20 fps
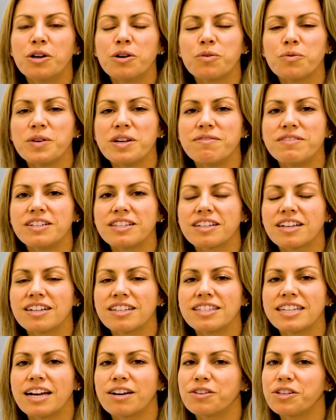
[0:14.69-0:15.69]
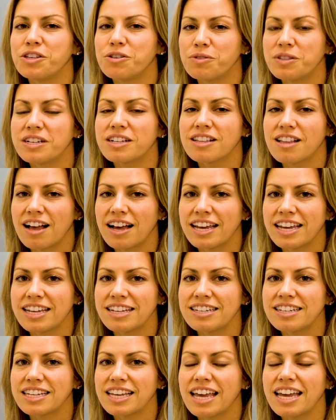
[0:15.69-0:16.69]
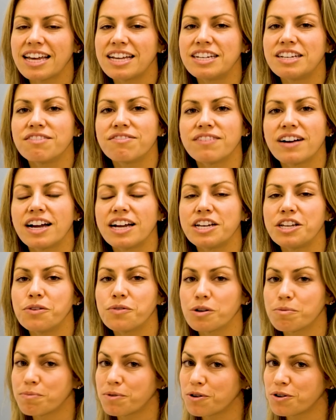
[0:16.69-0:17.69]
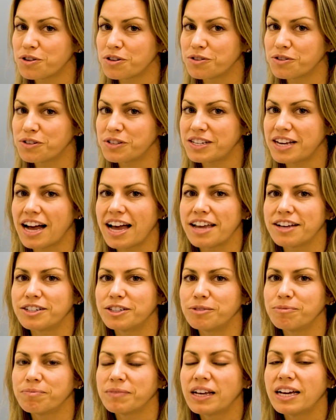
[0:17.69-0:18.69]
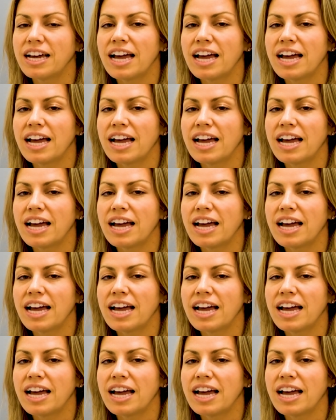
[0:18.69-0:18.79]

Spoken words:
we've discussed how you, the client, can define your personal style,